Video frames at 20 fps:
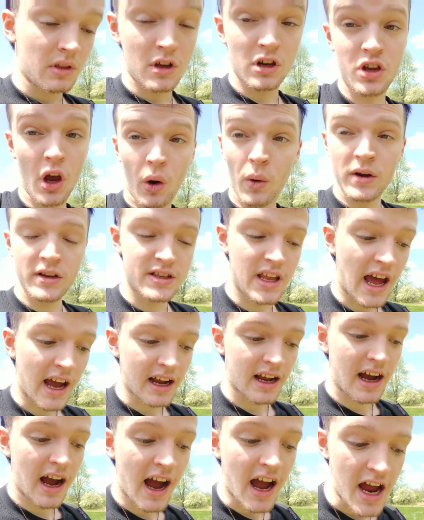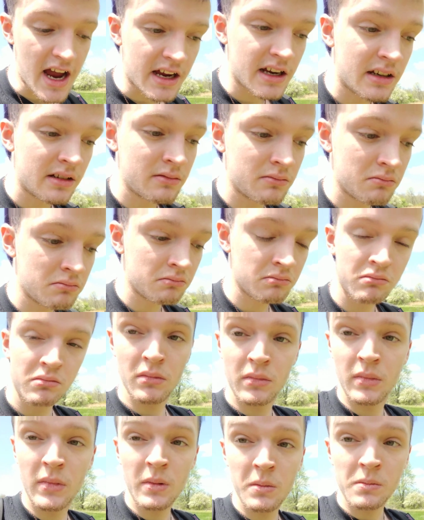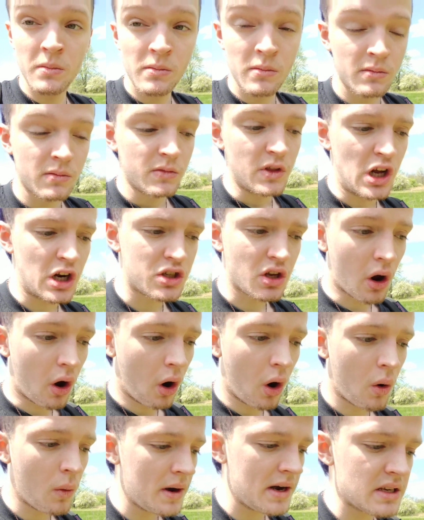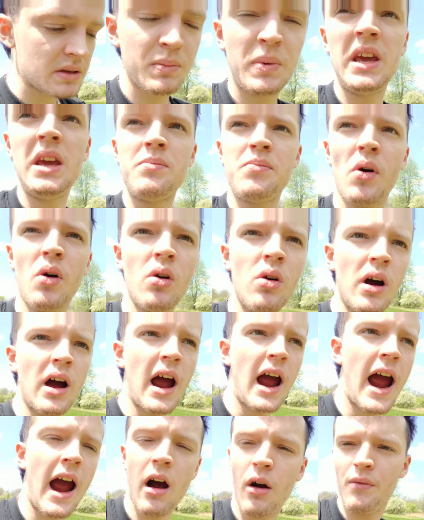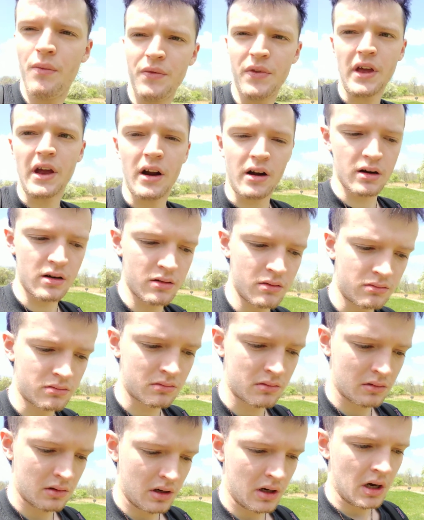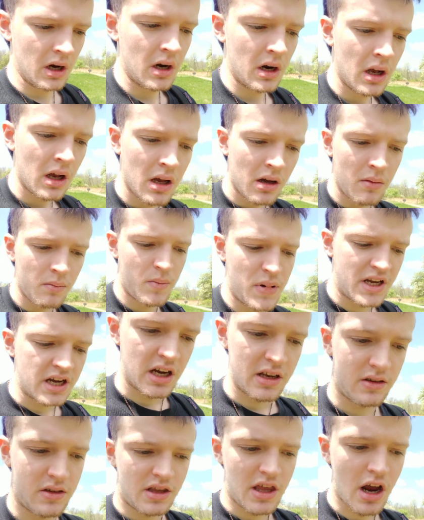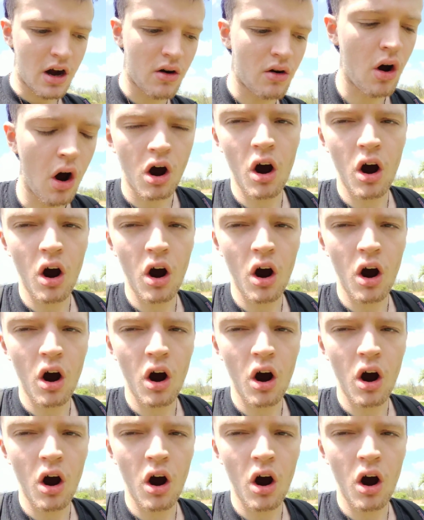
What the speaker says: There's always that guy. There's always people out there, because there